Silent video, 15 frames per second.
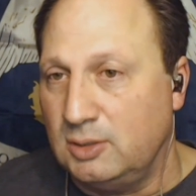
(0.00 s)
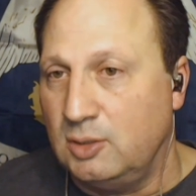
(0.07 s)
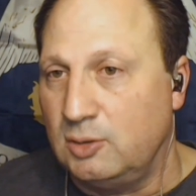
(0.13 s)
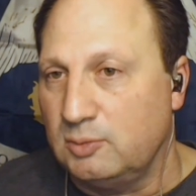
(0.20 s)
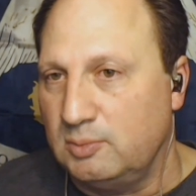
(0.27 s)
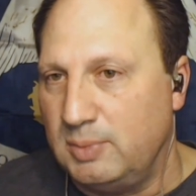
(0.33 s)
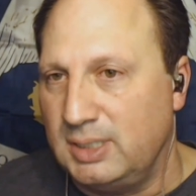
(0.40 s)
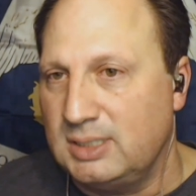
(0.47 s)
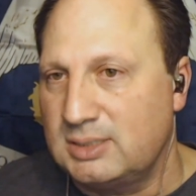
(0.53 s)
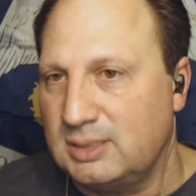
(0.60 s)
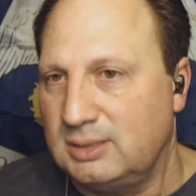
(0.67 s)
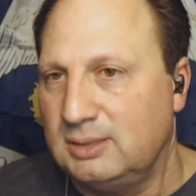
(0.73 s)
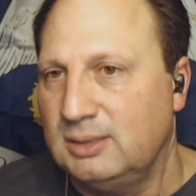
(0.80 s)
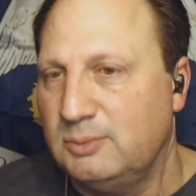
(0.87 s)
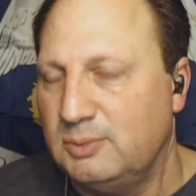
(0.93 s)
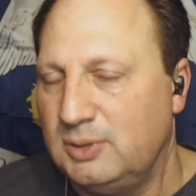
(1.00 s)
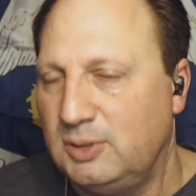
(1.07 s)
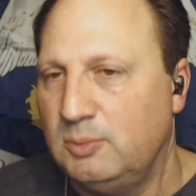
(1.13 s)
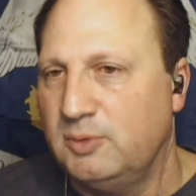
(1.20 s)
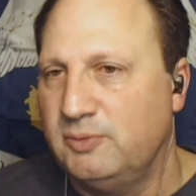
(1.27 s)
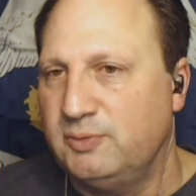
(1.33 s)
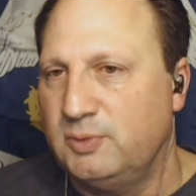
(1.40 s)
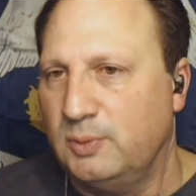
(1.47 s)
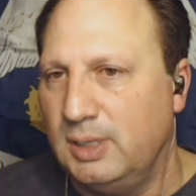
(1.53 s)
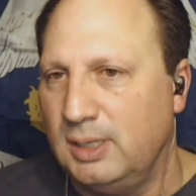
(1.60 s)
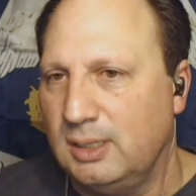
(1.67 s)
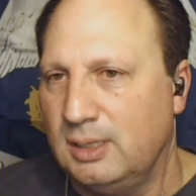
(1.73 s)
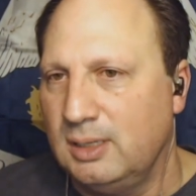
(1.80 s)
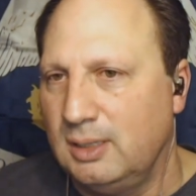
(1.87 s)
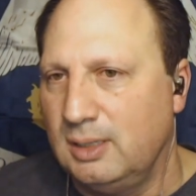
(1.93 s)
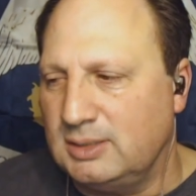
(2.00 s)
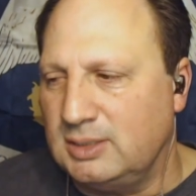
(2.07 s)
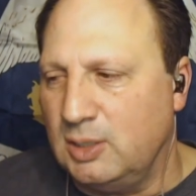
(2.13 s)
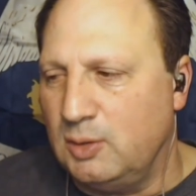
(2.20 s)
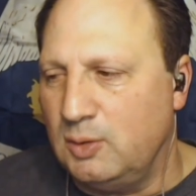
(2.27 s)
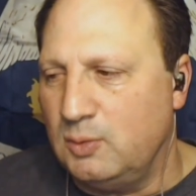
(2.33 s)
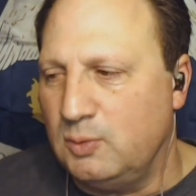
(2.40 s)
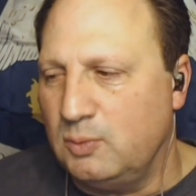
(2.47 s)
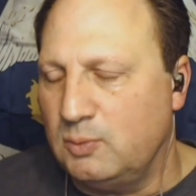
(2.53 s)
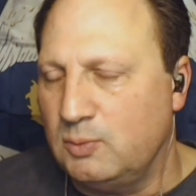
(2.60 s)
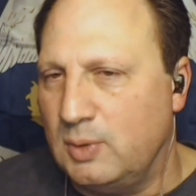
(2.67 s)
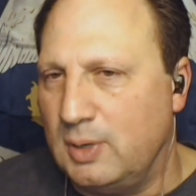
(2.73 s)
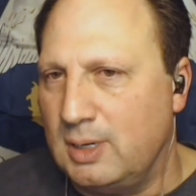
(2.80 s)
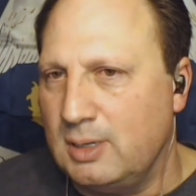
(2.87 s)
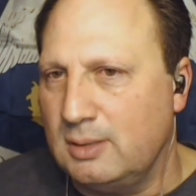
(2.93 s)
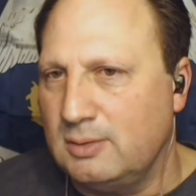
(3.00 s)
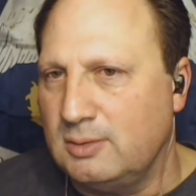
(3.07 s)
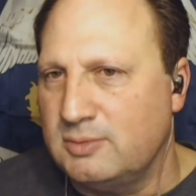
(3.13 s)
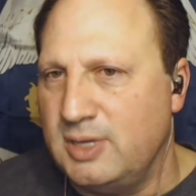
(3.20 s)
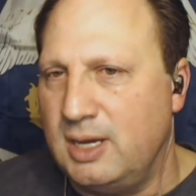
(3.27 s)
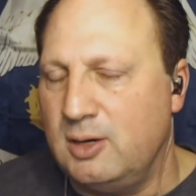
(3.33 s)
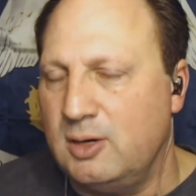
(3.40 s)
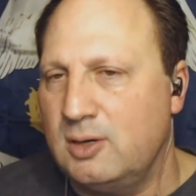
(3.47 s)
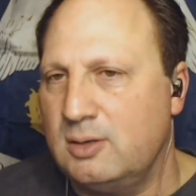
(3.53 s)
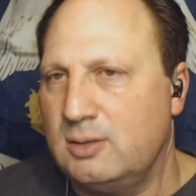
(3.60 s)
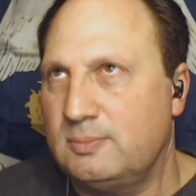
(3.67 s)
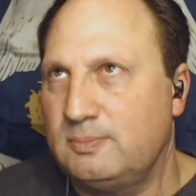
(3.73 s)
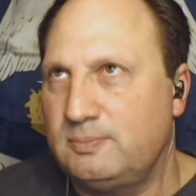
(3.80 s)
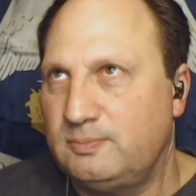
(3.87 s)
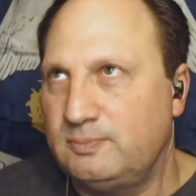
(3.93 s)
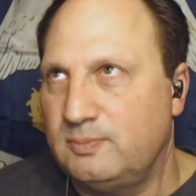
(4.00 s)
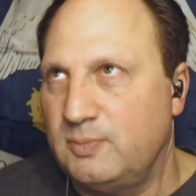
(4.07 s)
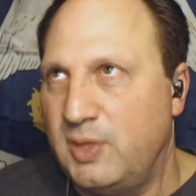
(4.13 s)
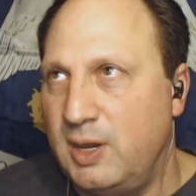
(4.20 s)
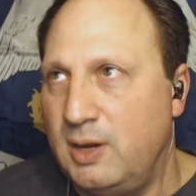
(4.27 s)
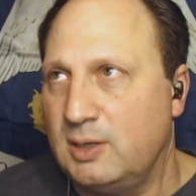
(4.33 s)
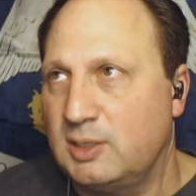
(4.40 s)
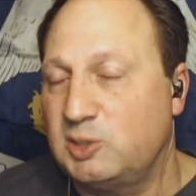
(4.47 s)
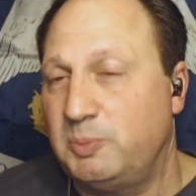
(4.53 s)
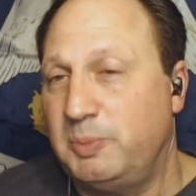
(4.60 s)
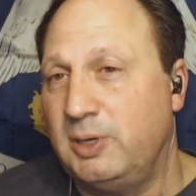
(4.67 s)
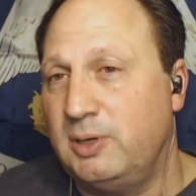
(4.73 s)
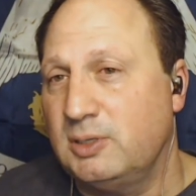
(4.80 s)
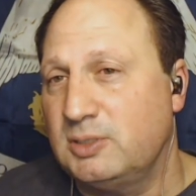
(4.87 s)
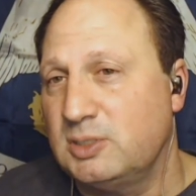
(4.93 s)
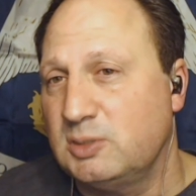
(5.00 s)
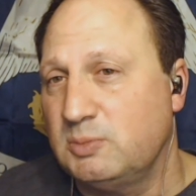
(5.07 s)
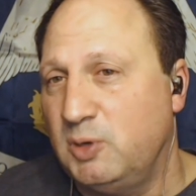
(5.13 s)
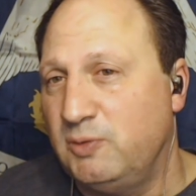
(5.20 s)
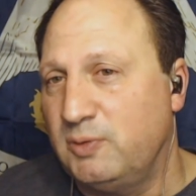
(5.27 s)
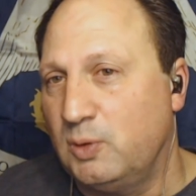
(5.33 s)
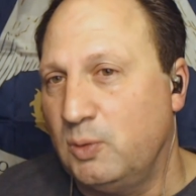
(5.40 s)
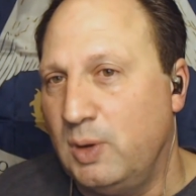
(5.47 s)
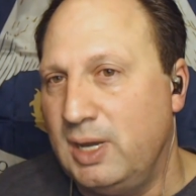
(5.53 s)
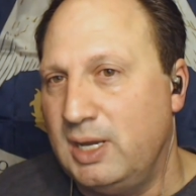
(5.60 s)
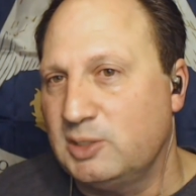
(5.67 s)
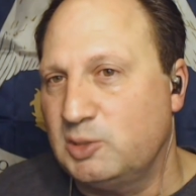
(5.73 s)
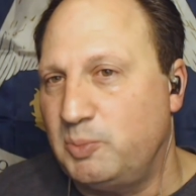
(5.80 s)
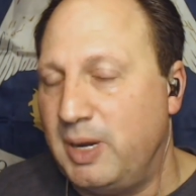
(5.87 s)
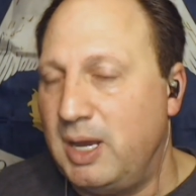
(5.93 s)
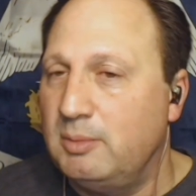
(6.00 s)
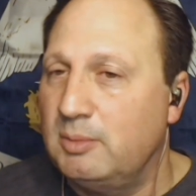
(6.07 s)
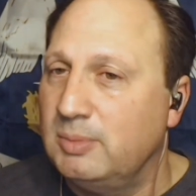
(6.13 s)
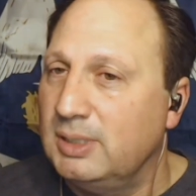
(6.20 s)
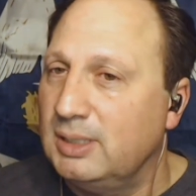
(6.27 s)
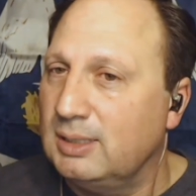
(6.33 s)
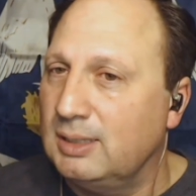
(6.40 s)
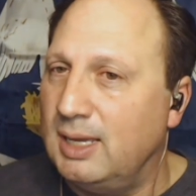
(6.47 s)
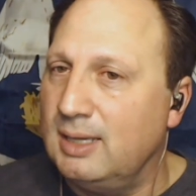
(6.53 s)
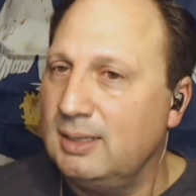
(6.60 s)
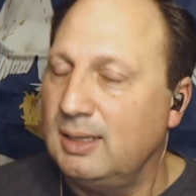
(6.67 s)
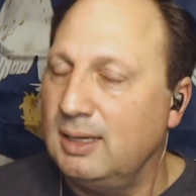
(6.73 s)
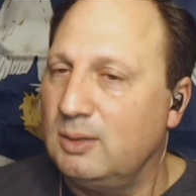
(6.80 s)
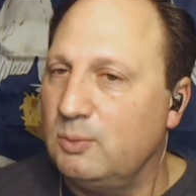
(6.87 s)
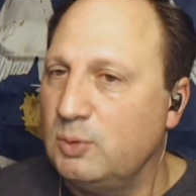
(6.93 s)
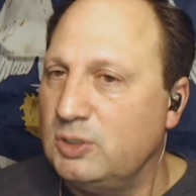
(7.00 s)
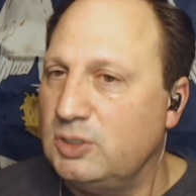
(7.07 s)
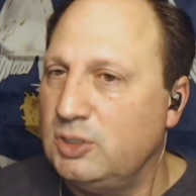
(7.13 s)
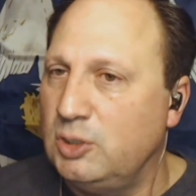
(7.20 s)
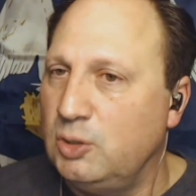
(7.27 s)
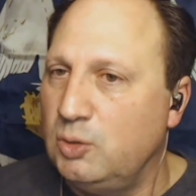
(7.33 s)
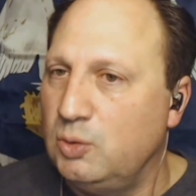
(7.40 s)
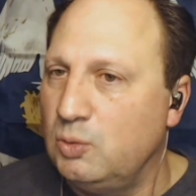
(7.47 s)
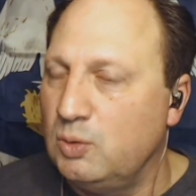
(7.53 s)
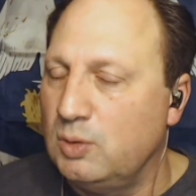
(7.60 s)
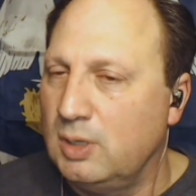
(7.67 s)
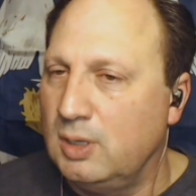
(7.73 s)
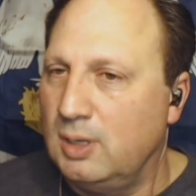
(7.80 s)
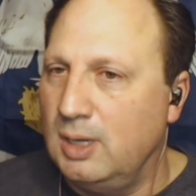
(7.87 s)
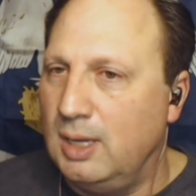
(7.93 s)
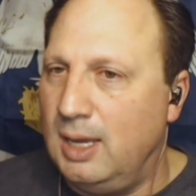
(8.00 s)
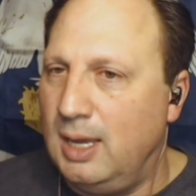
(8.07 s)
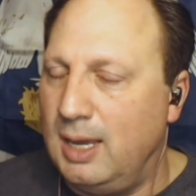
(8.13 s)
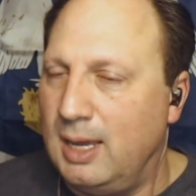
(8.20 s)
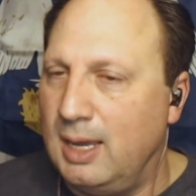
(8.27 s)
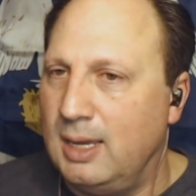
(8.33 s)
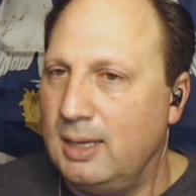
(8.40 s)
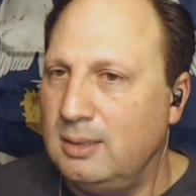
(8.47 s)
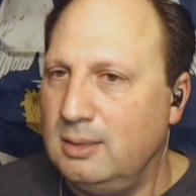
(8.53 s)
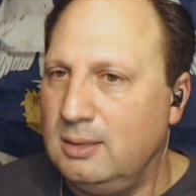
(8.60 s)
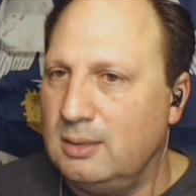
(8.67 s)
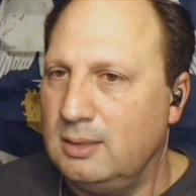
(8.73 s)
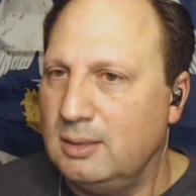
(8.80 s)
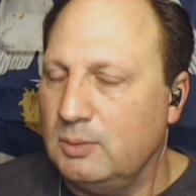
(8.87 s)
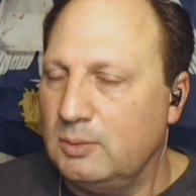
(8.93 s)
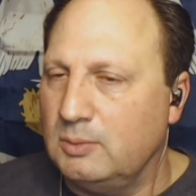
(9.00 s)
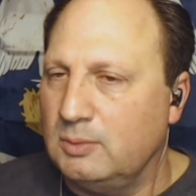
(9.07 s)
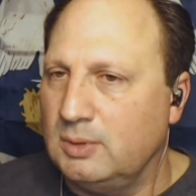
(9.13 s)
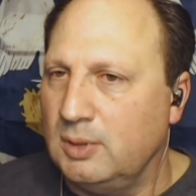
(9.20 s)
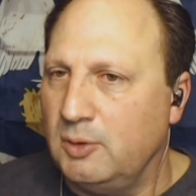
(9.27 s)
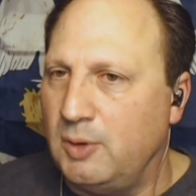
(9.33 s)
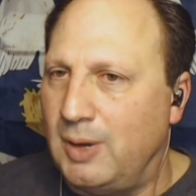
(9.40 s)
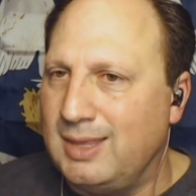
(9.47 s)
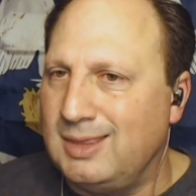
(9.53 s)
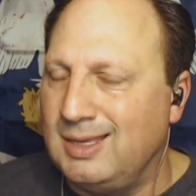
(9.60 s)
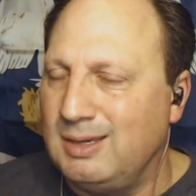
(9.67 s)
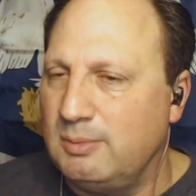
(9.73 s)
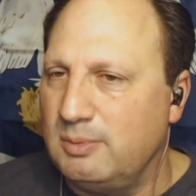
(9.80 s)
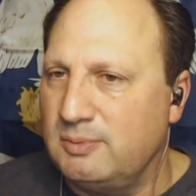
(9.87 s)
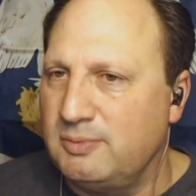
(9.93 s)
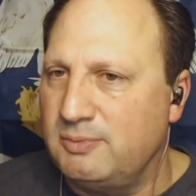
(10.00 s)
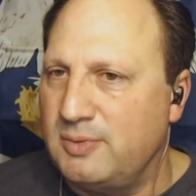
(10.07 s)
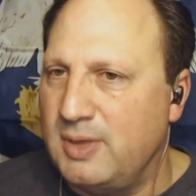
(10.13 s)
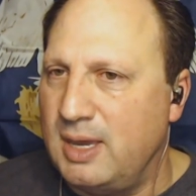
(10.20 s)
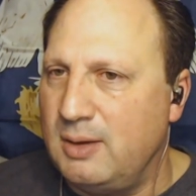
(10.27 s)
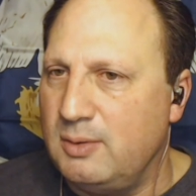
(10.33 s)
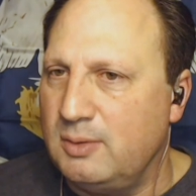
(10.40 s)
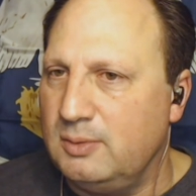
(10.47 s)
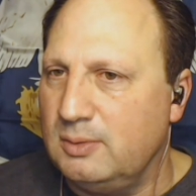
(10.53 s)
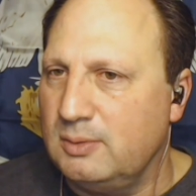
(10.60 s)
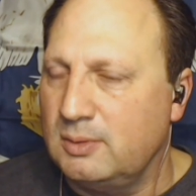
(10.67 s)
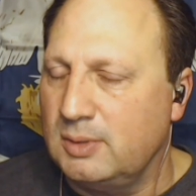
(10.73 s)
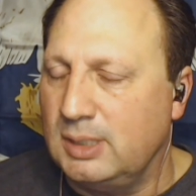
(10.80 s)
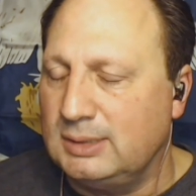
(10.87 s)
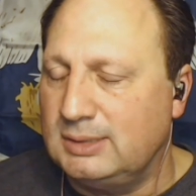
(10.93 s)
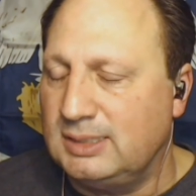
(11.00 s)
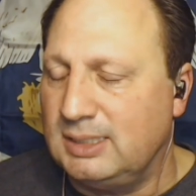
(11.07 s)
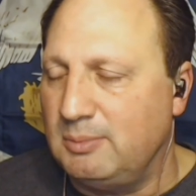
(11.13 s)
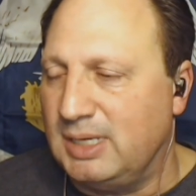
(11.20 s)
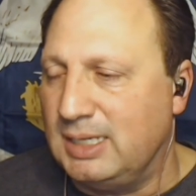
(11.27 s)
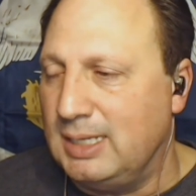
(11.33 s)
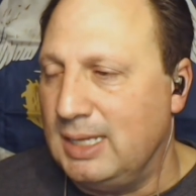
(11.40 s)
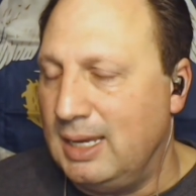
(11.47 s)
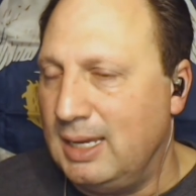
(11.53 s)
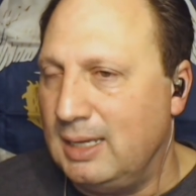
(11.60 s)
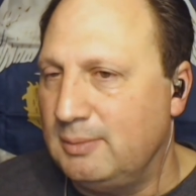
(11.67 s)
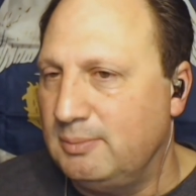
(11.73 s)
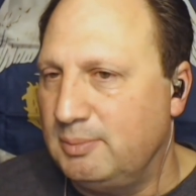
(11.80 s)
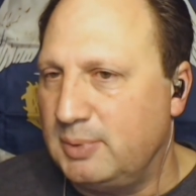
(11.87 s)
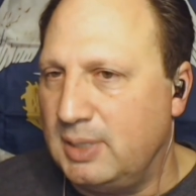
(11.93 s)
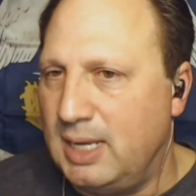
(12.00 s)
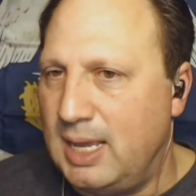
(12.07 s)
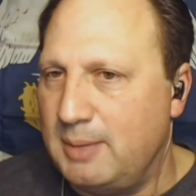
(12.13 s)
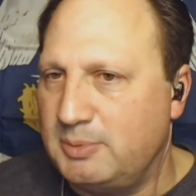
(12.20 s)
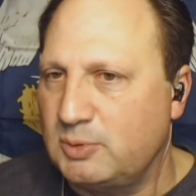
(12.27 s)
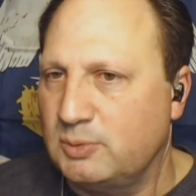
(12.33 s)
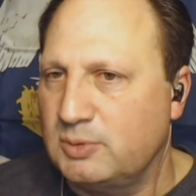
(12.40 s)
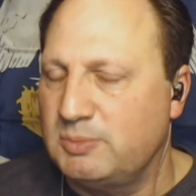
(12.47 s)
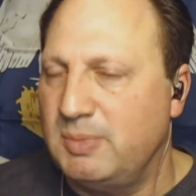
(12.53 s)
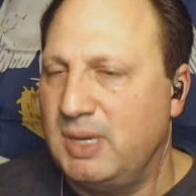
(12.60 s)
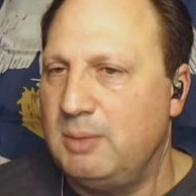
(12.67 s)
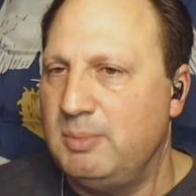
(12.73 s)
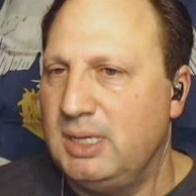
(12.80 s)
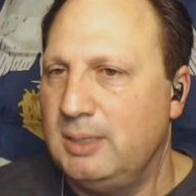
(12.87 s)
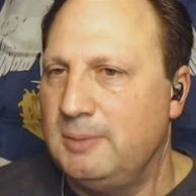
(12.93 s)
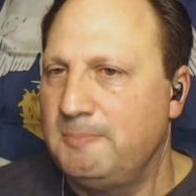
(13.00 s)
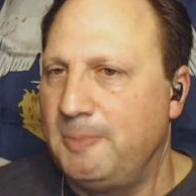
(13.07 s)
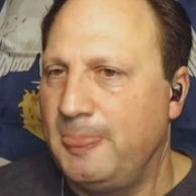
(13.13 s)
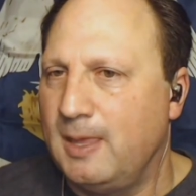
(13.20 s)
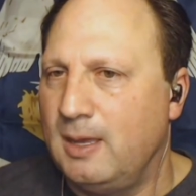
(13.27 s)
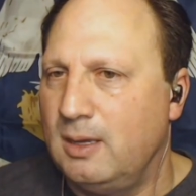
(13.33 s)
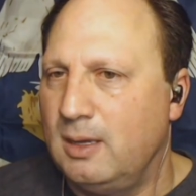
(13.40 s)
an adult basically when you moved away. And so their experiences moving away is probably a lot like what you had. You know, I think I'll say my dad perhaps was maybe,